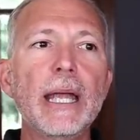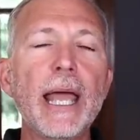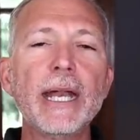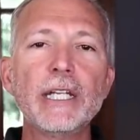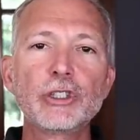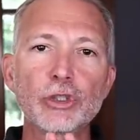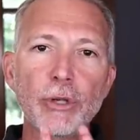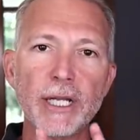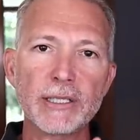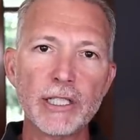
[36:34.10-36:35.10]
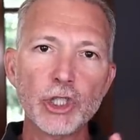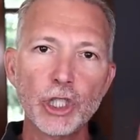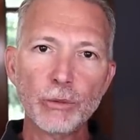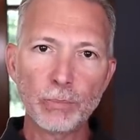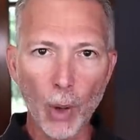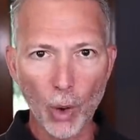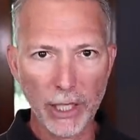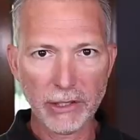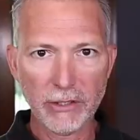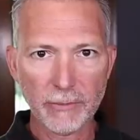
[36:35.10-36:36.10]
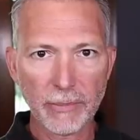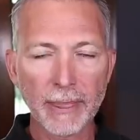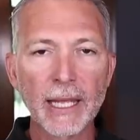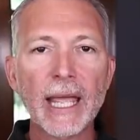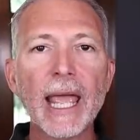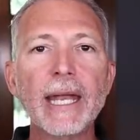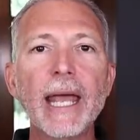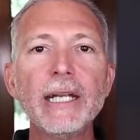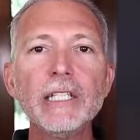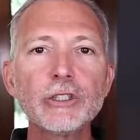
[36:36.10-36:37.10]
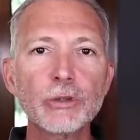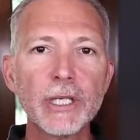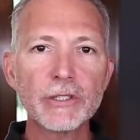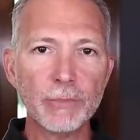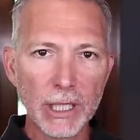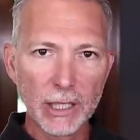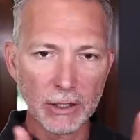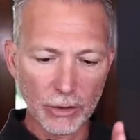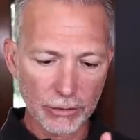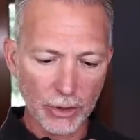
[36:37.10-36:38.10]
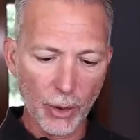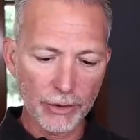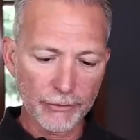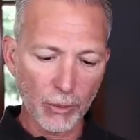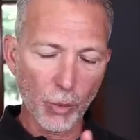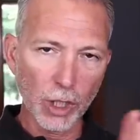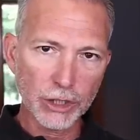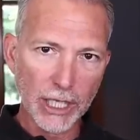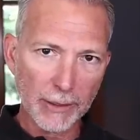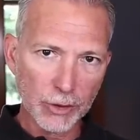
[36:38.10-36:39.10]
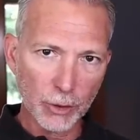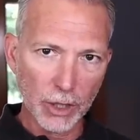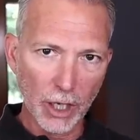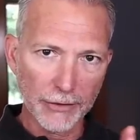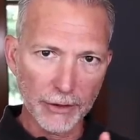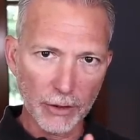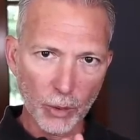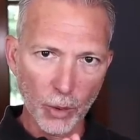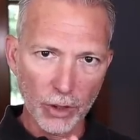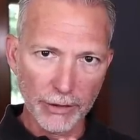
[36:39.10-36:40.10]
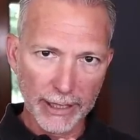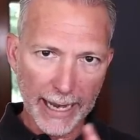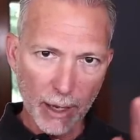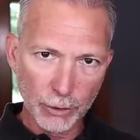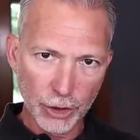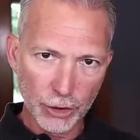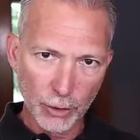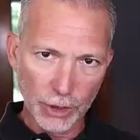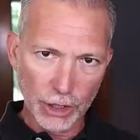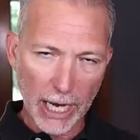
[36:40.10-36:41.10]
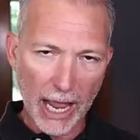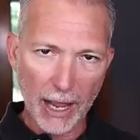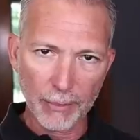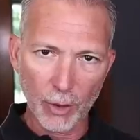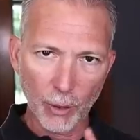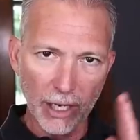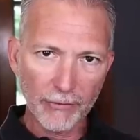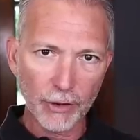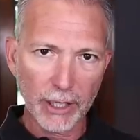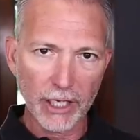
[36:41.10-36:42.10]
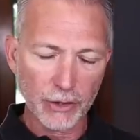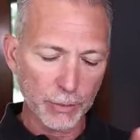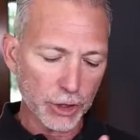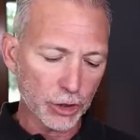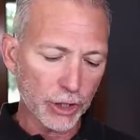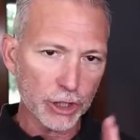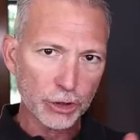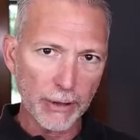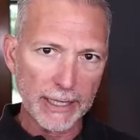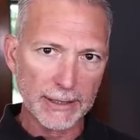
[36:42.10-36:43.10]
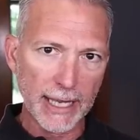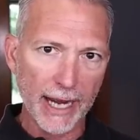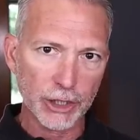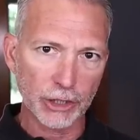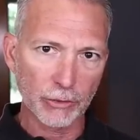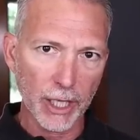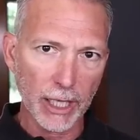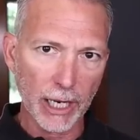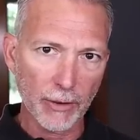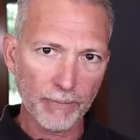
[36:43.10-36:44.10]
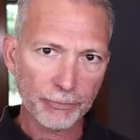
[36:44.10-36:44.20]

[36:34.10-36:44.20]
at a transition point. At any trend, meaning you're going from one job to another or the couch to a job or whatever it is, but you're in a transaction right now.